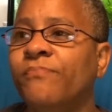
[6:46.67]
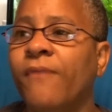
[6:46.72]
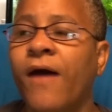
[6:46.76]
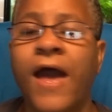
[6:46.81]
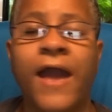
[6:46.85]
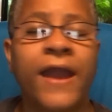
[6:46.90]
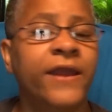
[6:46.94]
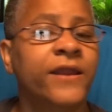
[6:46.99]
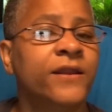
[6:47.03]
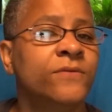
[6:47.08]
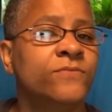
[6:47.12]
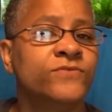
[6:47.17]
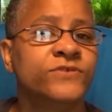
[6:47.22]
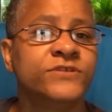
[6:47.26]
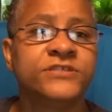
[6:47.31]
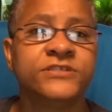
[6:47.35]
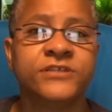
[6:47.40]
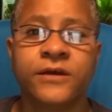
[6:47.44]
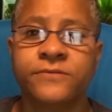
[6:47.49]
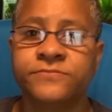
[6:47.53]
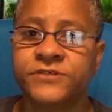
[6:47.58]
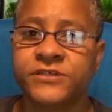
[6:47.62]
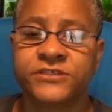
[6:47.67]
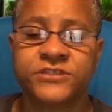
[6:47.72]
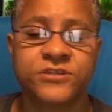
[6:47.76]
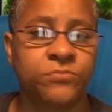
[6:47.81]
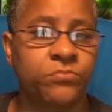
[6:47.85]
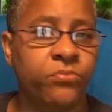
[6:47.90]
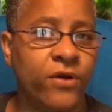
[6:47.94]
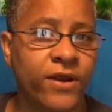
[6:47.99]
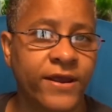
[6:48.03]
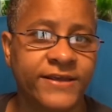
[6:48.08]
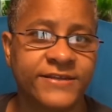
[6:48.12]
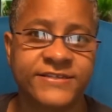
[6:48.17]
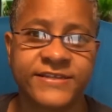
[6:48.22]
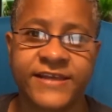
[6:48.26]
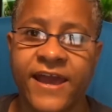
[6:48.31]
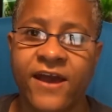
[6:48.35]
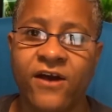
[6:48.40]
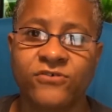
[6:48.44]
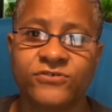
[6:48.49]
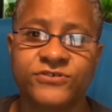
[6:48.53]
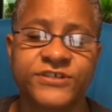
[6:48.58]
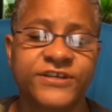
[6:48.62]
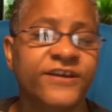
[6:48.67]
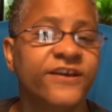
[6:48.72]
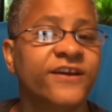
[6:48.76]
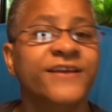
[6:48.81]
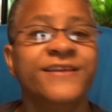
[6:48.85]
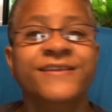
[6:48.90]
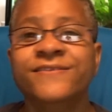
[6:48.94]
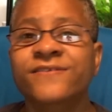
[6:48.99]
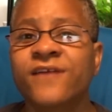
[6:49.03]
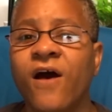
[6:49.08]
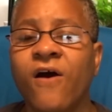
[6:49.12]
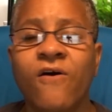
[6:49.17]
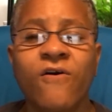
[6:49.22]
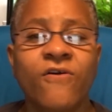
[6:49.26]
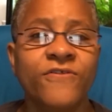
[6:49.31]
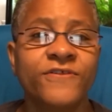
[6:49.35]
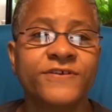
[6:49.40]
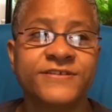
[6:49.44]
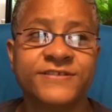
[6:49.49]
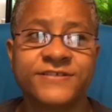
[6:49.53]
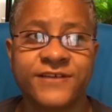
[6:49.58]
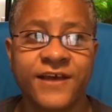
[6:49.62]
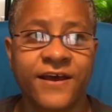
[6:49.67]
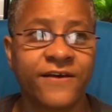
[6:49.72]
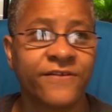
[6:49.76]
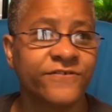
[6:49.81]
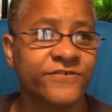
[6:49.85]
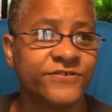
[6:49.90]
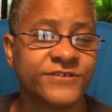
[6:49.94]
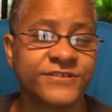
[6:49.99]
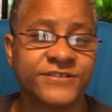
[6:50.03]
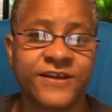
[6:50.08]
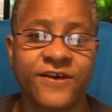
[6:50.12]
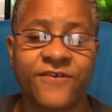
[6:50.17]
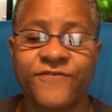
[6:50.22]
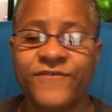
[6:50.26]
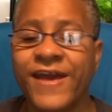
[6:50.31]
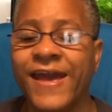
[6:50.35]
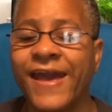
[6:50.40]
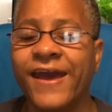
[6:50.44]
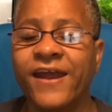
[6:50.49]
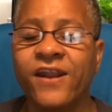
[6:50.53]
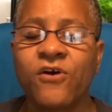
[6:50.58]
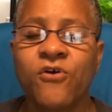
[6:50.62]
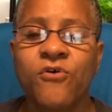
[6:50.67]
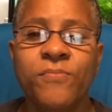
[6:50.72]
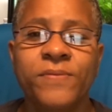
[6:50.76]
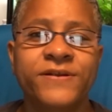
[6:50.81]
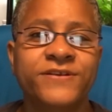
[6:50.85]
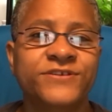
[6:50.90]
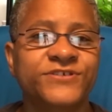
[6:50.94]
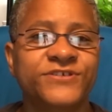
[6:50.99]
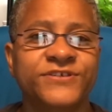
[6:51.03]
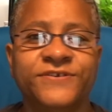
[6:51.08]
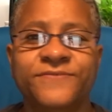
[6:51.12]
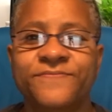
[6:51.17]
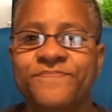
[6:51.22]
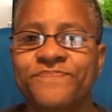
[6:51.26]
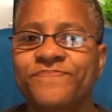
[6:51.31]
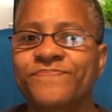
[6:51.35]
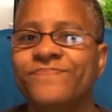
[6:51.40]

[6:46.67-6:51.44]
item was subject to price gouging and all this other stuff. It had a whole bunch of